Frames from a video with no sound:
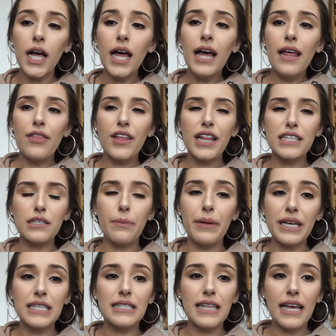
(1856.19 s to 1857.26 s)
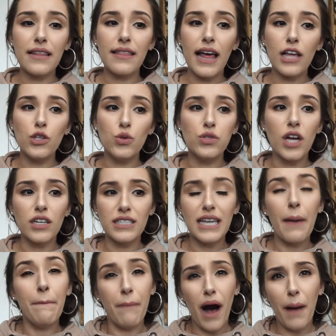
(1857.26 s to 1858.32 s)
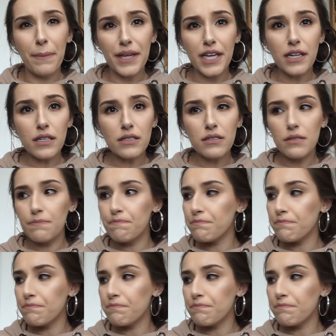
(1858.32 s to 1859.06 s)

I think that's the biggest thing that you start to get mom guilt